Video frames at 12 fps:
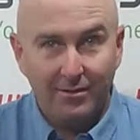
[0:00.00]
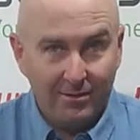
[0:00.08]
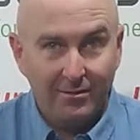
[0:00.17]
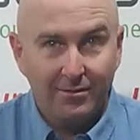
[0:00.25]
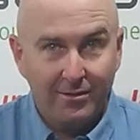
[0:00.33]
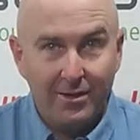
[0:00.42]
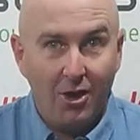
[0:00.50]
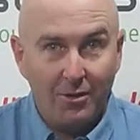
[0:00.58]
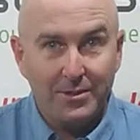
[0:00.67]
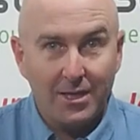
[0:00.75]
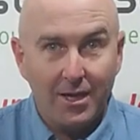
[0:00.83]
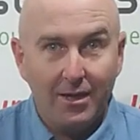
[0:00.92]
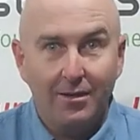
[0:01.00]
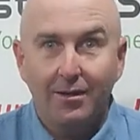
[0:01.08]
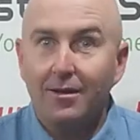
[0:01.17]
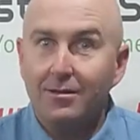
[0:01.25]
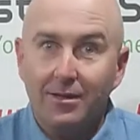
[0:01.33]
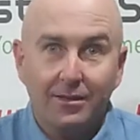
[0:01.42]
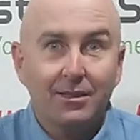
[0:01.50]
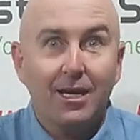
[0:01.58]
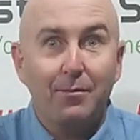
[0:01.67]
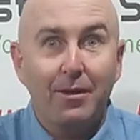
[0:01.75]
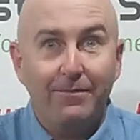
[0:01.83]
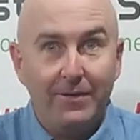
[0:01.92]
You know what I'm saying? So it's going to
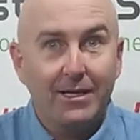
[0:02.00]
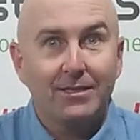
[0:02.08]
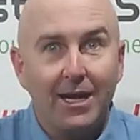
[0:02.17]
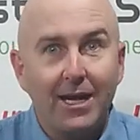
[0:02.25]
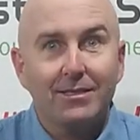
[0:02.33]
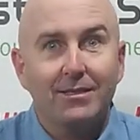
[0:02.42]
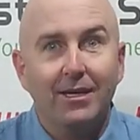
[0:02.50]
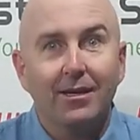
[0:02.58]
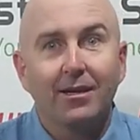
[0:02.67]
be fantastic.